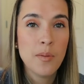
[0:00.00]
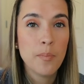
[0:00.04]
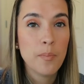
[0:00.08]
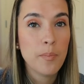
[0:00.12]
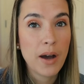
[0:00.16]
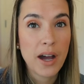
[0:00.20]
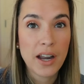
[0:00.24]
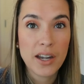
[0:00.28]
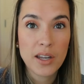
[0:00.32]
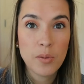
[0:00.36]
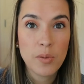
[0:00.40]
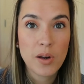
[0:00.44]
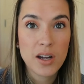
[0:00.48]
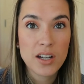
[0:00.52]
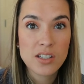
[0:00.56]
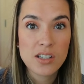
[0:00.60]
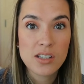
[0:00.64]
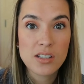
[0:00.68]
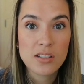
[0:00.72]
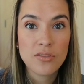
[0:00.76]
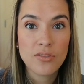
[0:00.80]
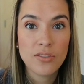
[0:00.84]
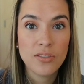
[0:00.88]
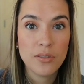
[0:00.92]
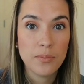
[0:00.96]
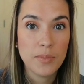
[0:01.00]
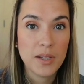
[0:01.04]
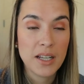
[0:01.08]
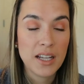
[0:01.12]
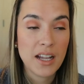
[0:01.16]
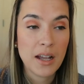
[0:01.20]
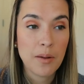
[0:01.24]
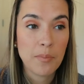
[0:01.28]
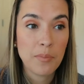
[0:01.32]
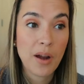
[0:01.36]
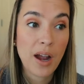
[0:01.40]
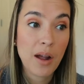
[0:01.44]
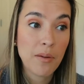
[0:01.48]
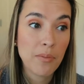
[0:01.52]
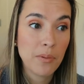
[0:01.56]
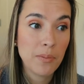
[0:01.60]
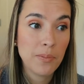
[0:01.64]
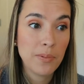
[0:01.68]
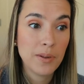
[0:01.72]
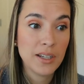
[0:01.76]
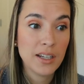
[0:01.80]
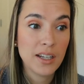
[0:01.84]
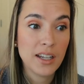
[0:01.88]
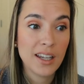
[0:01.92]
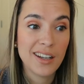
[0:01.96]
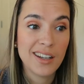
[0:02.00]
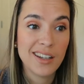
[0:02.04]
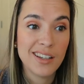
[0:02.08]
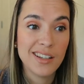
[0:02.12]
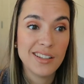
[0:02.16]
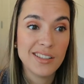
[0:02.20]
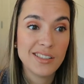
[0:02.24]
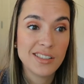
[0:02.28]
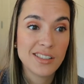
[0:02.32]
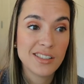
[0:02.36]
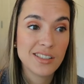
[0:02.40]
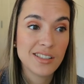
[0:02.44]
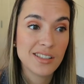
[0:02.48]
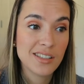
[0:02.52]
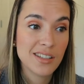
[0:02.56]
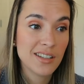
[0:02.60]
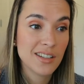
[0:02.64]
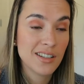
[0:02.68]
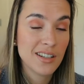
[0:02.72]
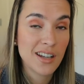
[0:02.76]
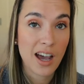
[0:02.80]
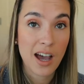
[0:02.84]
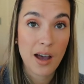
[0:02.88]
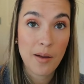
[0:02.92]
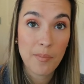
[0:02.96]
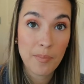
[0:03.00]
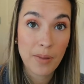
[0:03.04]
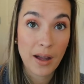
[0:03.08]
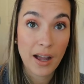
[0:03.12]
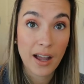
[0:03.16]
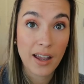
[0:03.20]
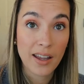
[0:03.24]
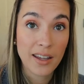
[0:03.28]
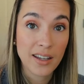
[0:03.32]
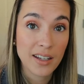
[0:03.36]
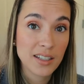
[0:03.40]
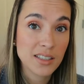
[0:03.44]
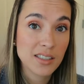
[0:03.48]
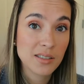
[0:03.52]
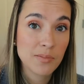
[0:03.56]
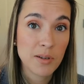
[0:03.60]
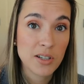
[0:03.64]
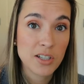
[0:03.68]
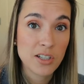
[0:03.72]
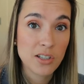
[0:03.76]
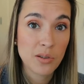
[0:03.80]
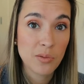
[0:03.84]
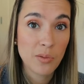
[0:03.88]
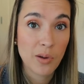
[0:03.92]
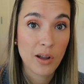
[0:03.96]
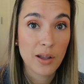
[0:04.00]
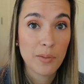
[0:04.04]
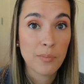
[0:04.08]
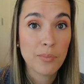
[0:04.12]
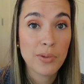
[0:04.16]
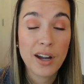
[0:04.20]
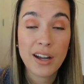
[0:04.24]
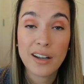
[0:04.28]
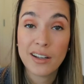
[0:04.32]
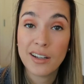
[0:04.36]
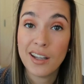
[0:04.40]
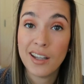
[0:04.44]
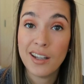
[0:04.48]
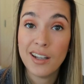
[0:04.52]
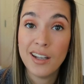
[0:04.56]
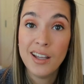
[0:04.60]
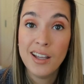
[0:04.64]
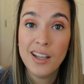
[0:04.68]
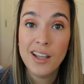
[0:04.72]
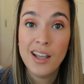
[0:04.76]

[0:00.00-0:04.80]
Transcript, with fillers: body washes for me, I'm probably gonna stop buying, especially while I'm pregnant.